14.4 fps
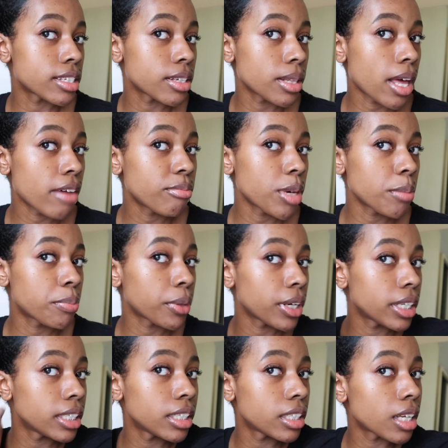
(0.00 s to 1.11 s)
still have my
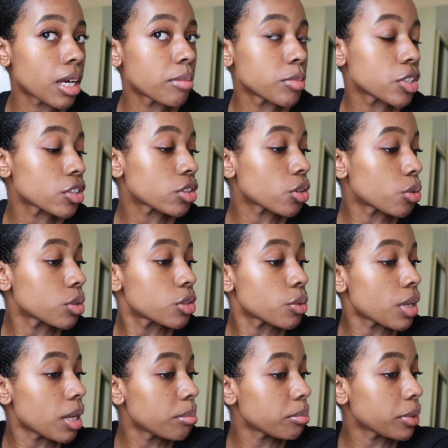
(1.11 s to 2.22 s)
braid in. I'm just going to
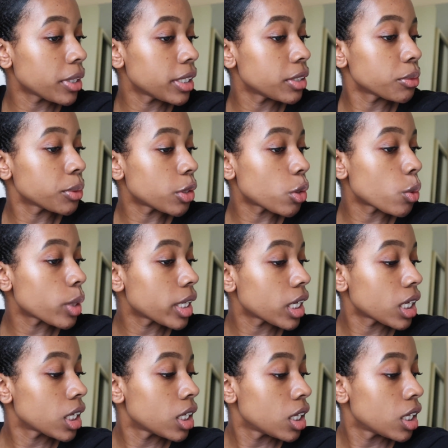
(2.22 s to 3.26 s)
unbraid it real quick.